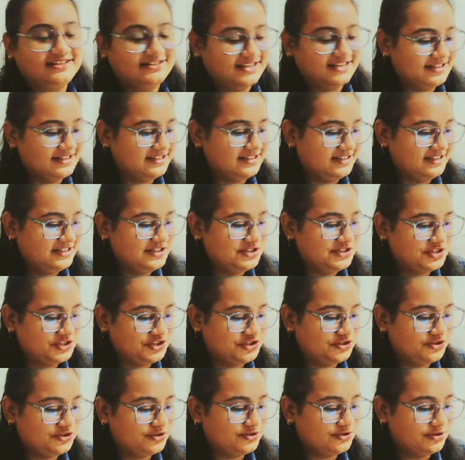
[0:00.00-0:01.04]
that it
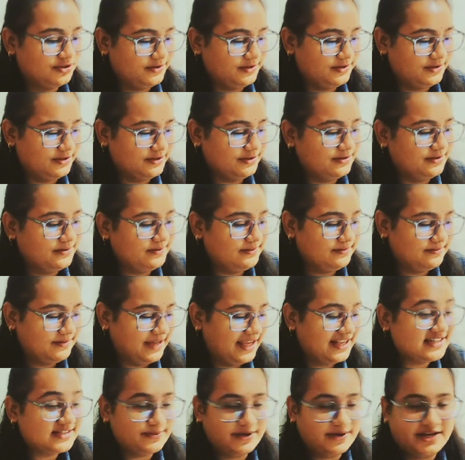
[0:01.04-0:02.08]

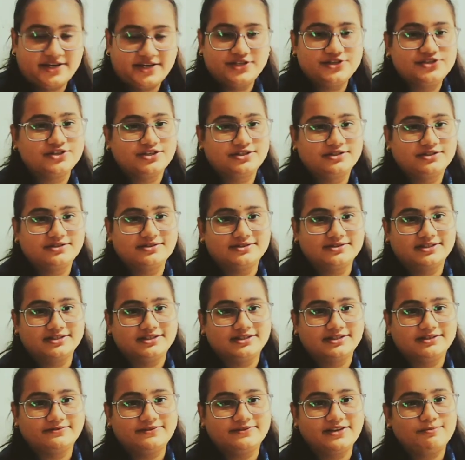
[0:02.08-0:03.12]
explanation
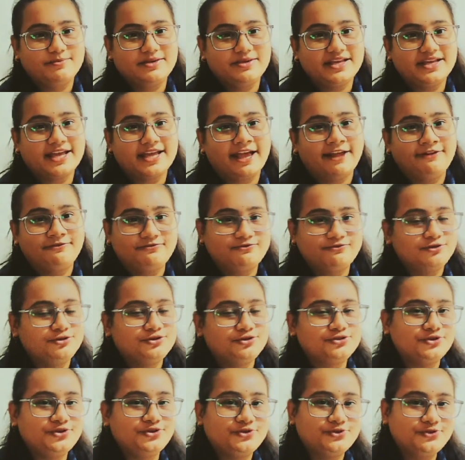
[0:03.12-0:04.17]
will be
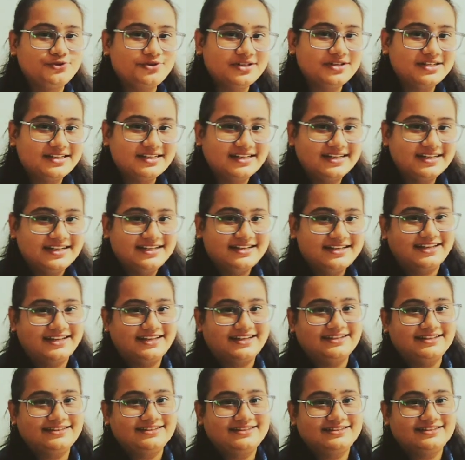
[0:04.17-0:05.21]
helpful to you,
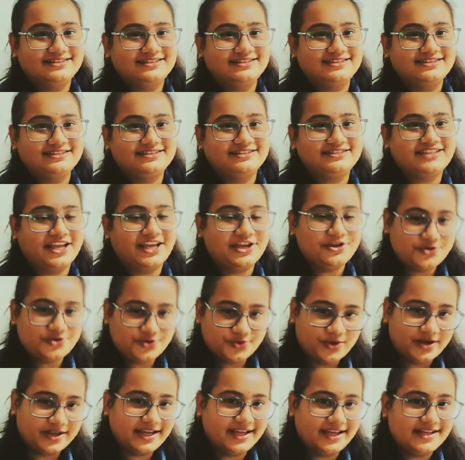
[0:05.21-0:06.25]
and thank
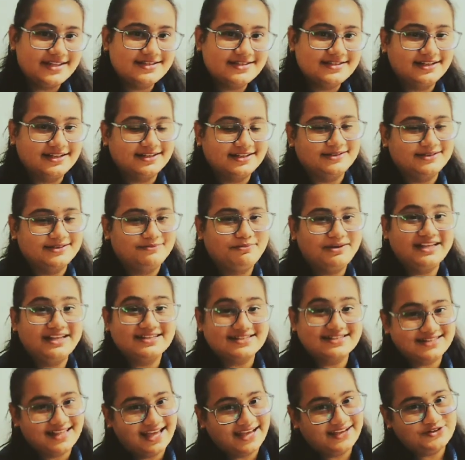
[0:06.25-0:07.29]
you again.
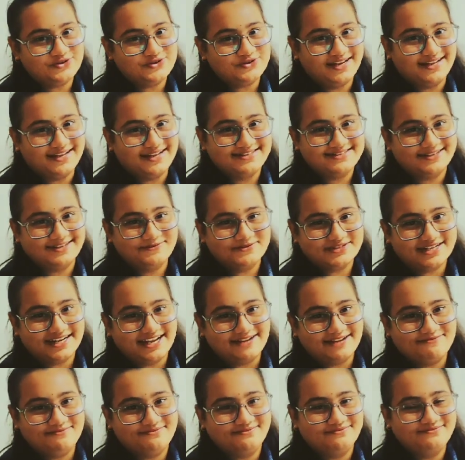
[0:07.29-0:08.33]
Please like, share, and
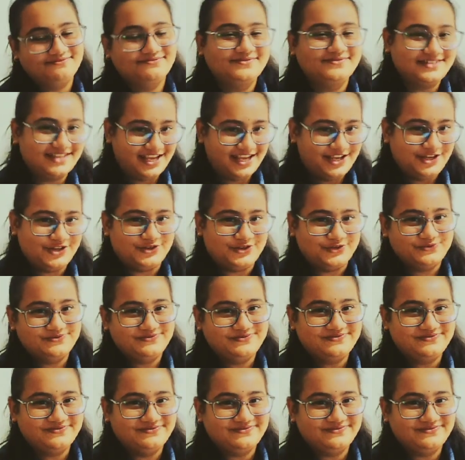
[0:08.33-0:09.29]
subscribe. Thank you.